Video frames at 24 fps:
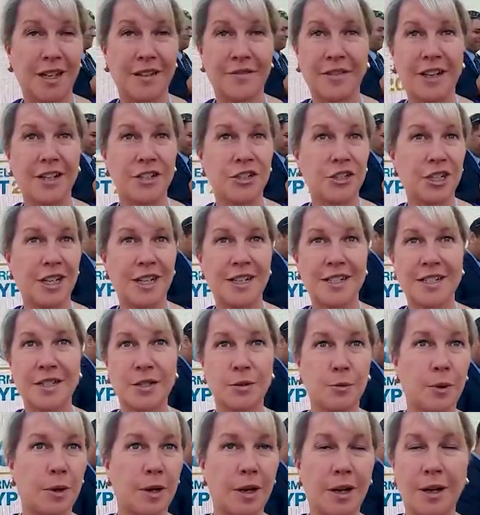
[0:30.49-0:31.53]
I've had a chance
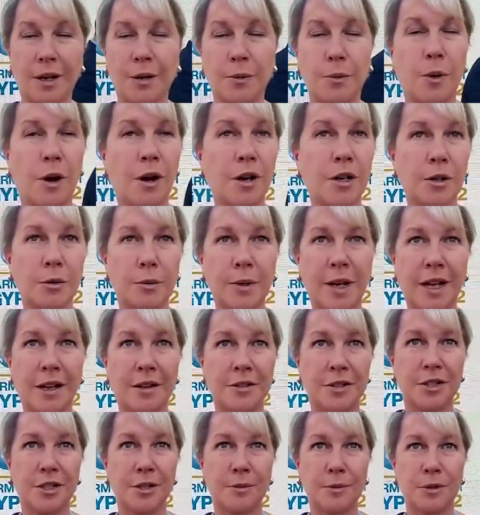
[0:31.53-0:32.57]
to uh, walk
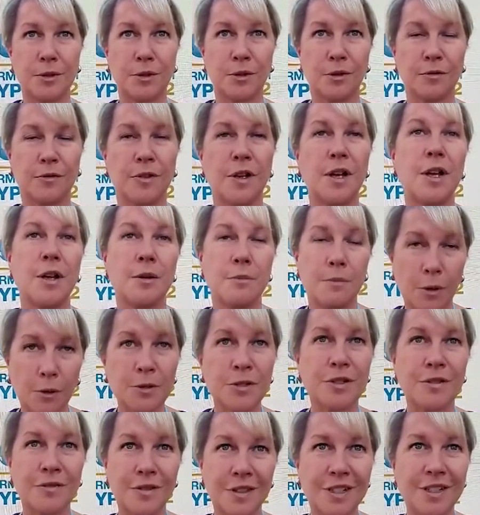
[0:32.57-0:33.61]
around and observe
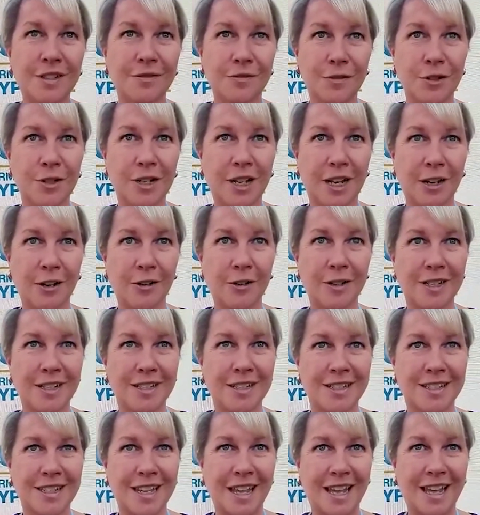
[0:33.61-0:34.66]
most of the different
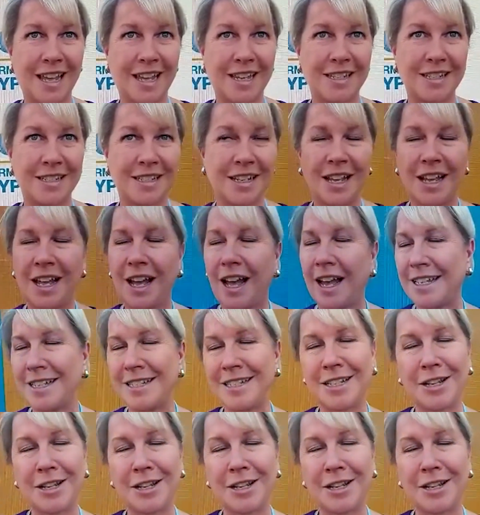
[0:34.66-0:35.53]
areas, and I can